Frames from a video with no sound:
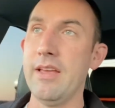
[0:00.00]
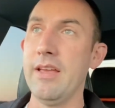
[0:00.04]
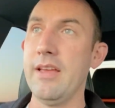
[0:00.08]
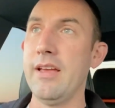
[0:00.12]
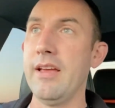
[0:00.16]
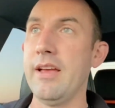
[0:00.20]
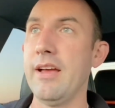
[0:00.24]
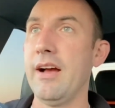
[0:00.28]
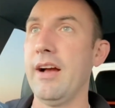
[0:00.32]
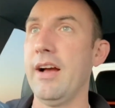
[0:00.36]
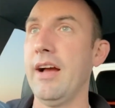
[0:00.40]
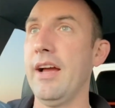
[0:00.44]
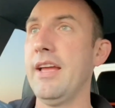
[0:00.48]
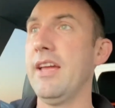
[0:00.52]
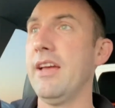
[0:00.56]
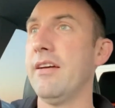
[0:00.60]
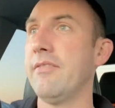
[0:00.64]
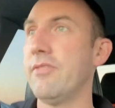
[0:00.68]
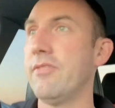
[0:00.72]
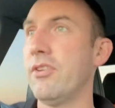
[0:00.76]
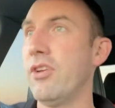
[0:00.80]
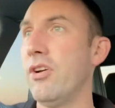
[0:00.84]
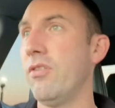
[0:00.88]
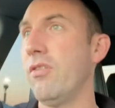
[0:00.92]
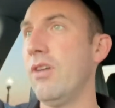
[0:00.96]
I have
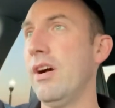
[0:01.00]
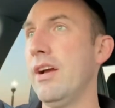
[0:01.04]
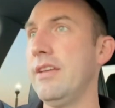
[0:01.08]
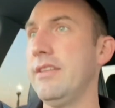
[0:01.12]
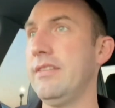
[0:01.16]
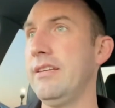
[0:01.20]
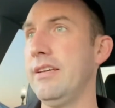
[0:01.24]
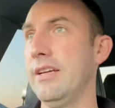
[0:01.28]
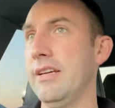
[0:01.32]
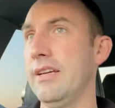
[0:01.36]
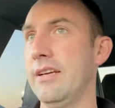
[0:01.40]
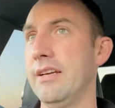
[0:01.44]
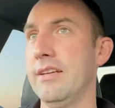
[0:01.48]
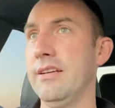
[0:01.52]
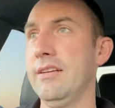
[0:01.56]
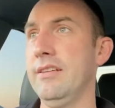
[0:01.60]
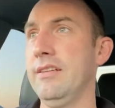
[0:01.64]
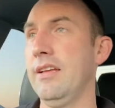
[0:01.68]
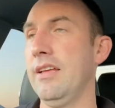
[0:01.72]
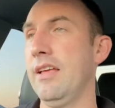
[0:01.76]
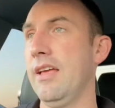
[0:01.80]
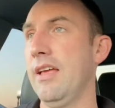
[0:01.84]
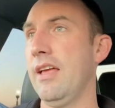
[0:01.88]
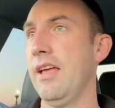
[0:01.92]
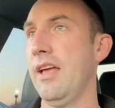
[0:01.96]
no idea
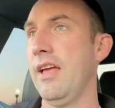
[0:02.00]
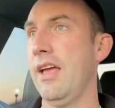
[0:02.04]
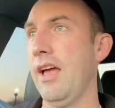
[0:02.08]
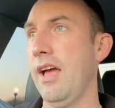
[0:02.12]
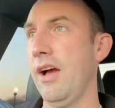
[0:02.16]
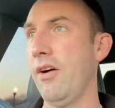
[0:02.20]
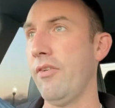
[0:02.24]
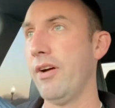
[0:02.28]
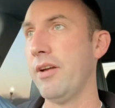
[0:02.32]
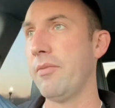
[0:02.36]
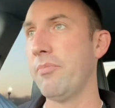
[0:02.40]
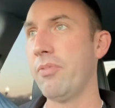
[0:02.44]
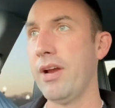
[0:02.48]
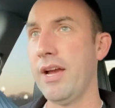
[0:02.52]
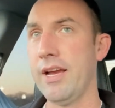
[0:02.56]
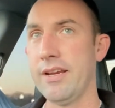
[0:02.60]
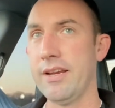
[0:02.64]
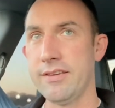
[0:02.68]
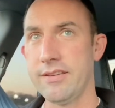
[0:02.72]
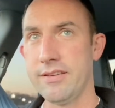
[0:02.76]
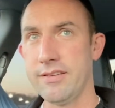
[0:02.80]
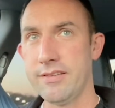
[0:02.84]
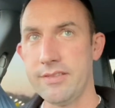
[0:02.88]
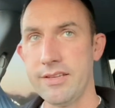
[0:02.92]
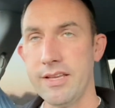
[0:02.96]
how I
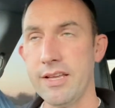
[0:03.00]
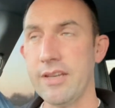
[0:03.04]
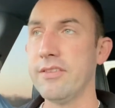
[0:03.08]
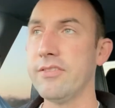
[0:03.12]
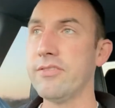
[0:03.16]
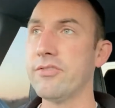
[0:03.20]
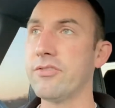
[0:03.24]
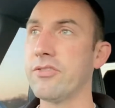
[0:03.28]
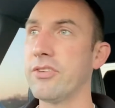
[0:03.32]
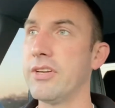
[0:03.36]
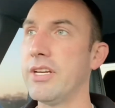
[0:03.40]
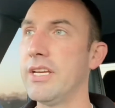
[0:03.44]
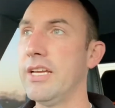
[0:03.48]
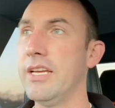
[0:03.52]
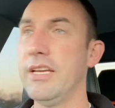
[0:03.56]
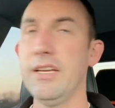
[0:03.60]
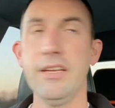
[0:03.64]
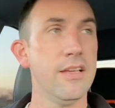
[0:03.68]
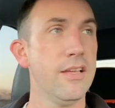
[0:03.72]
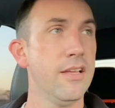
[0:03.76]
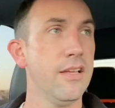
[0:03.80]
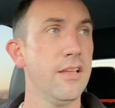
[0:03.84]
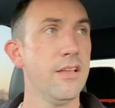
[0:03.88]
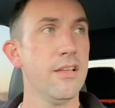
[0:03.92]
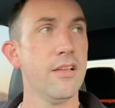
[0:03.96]
practiced dentistry
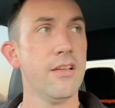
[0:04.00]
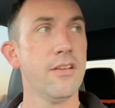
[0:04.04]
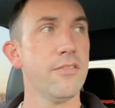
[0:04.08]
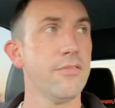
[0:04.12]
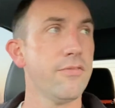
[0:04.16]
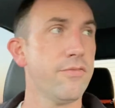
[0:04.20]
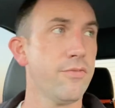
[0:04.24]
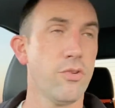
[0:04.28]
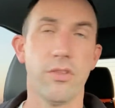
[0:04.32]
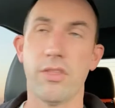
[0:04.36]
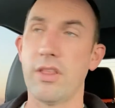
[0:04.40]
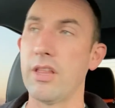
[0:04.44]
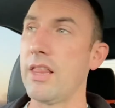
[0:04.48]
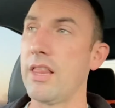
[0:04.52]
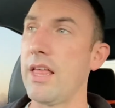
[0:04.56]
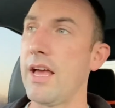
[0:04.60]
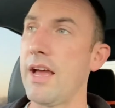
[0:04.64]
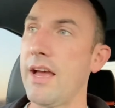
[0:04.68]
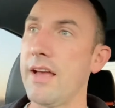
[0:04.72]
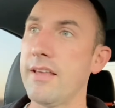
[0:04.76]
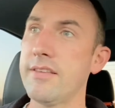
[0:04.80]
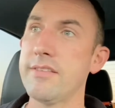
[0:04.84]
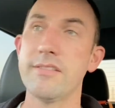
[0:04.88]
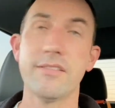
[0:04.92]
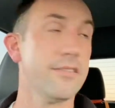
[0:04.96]
for the
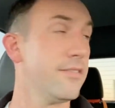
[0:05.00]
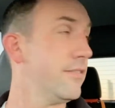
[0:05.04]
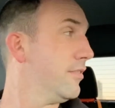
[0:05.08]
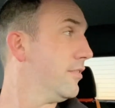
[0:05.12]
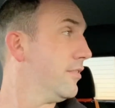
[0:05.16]
last